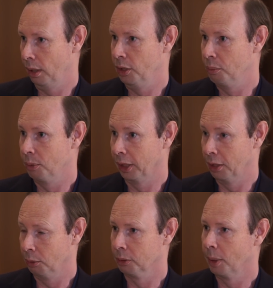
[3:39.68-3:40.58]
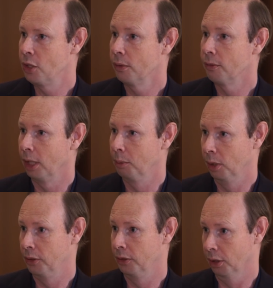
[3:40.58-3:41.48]
You bring in automation
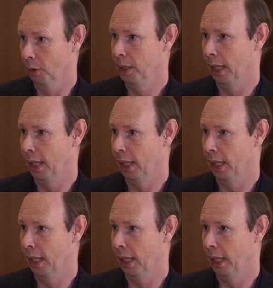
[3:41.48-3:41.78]
framework to do it,